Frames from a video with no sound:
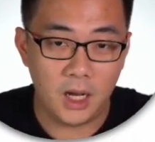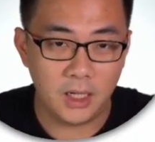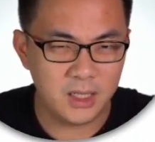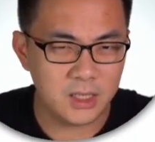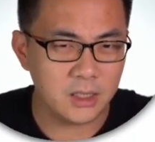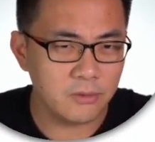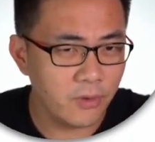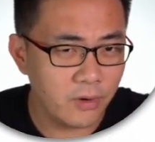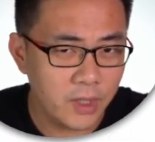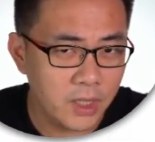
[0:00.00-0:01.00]
This is
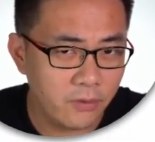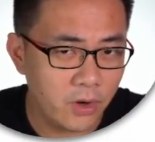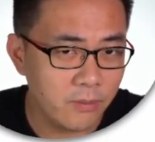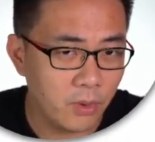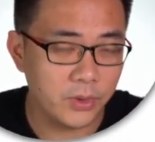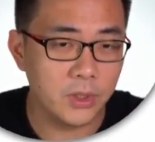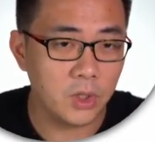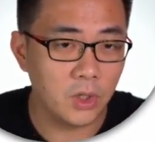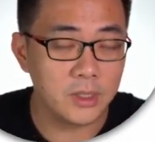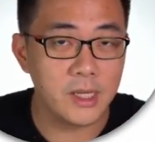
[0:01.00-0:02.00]
very important
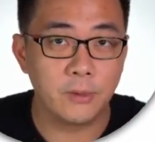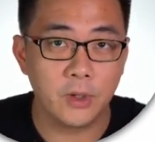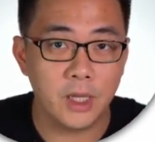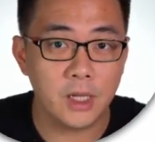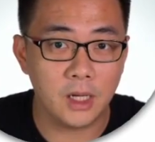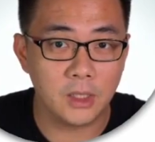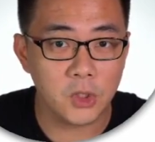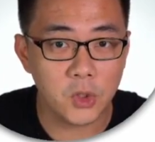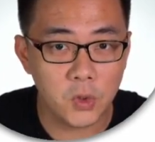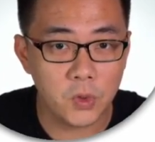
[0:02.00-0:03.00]
concept. Okay,
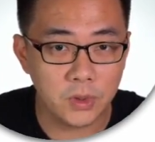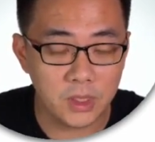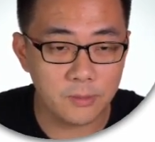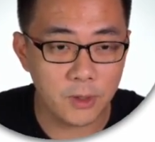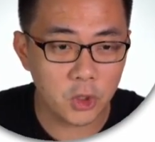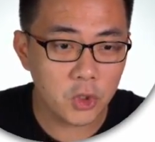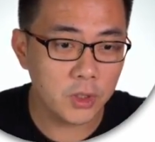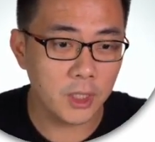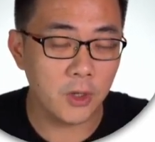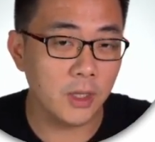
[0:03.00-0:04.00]
so just make sure
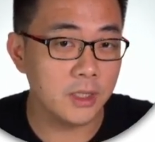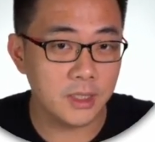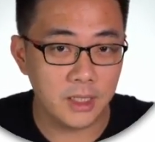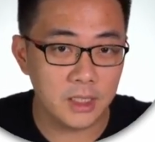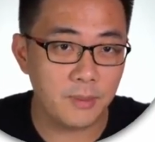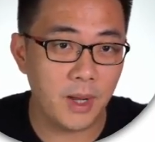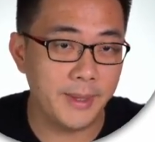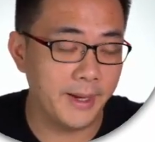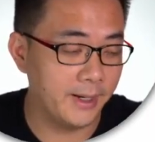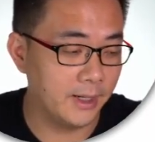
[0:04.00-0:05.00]
that you understand this part,
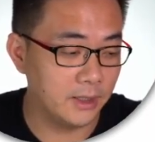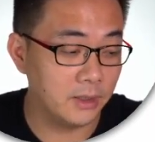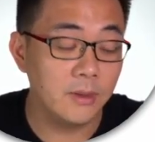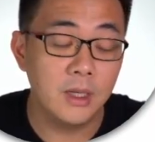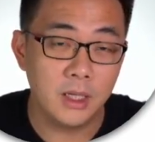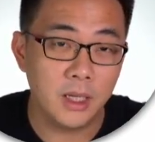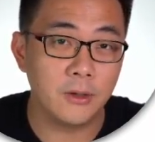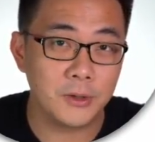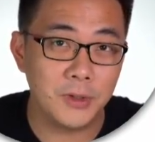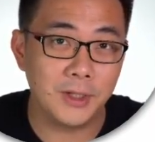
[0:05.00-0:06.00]
and yeah,
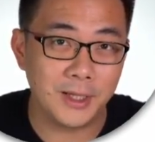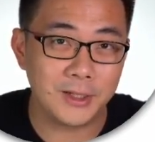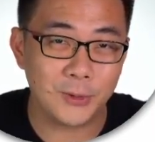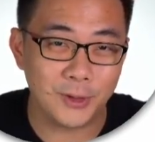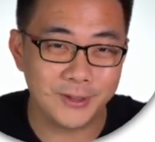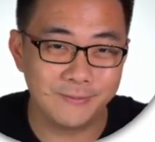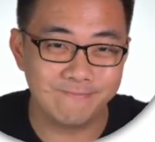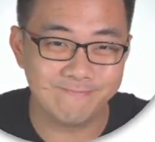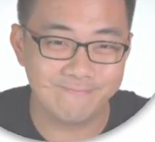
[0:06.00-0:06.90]
I'll see you in the next question.